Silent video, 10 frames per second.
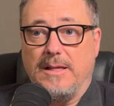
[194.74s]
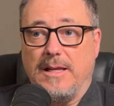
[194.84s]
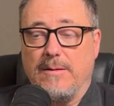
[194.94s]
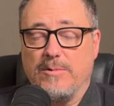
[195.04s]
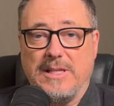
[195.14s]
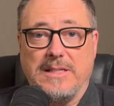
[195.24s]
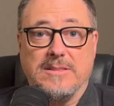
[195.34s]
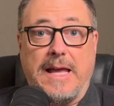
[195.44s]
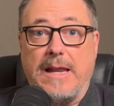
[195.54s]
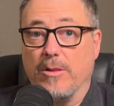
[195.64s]
everything
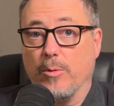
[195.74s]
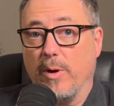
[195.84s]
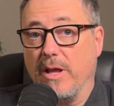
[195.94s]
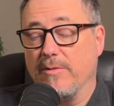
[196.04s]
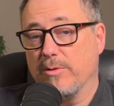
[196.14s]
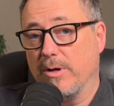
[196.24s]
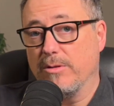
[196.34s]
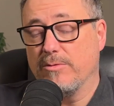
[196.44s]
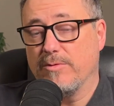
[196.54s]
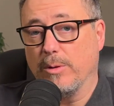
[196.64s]
is out of the way for
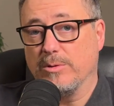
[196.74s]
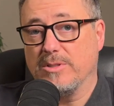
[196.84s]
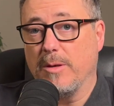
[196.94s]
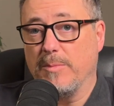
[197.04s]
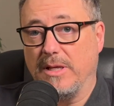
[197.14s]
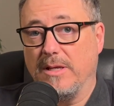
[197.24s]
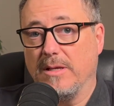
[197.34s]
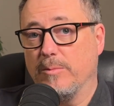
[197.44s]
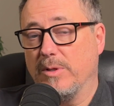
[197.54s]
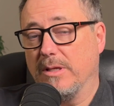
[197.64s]
other folks coming
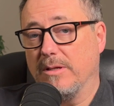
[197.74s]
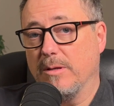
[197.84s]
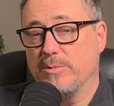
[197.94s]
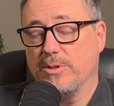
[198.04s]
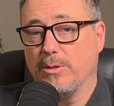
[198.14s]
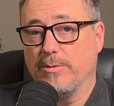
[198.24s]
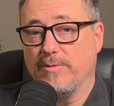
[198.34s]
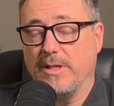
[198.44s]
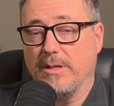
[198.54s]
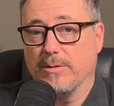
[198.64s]
in when it comes to your
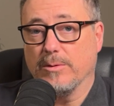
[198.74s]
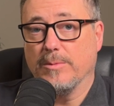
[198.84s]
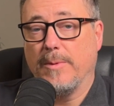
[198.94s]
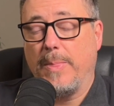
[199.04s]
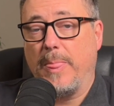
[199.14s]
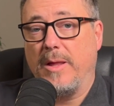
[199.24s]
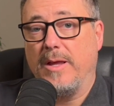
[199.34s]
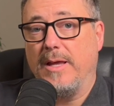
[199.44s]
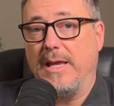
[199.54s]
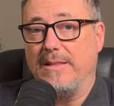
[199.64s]
vehicle.
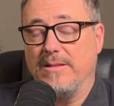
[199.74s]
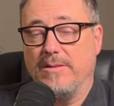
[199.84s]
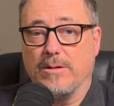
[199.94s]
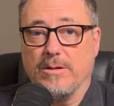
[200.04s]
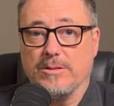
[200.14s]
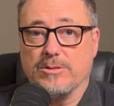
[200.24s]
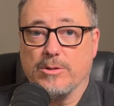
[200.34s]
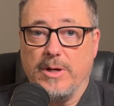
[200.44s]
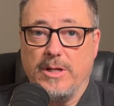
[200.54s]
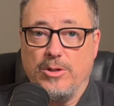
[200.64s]
And then they're going to
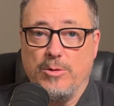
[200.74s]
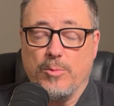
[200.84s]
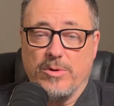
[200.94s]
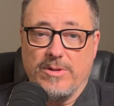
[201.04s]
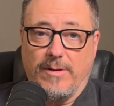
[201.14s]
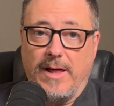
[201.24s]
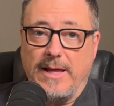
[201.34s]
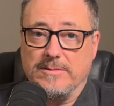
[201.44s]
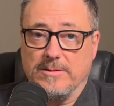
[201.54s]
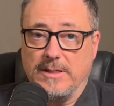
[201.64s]
screen you more than
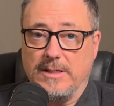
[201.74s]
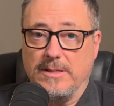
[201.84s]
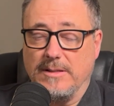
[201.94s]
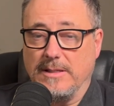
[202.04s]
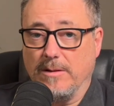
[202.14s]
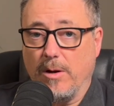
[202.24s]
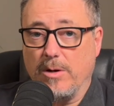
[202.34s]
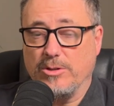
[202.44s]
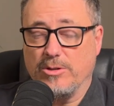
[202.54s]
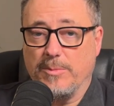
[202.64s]
likely in the
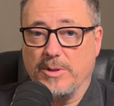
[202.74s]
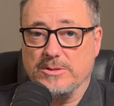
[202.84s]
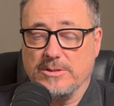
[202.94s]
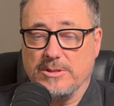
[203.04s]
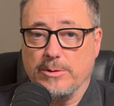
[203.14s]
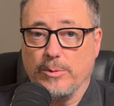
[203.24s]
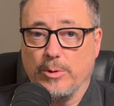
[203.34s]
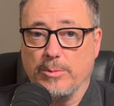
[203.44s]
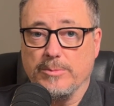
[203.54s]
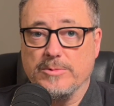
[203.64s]
larger emergency
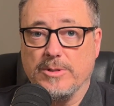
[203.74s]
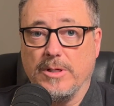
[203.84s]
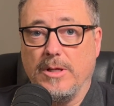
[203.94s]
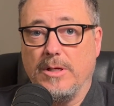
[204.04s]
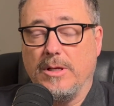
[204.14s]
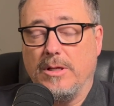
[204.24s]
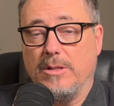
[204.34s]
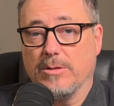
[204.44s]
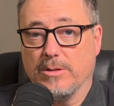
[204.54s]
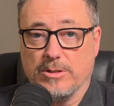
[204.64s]
rooms.
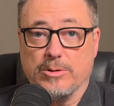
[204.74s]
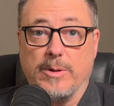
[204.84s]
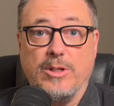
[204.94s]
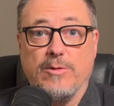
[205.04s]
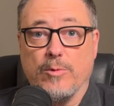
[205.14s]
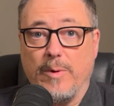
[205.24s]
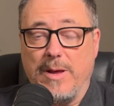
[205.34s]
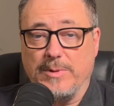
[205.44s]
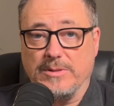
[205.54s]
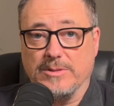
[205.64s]
They're going to screen you for
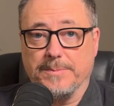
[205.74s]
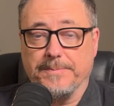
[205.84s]
weapons.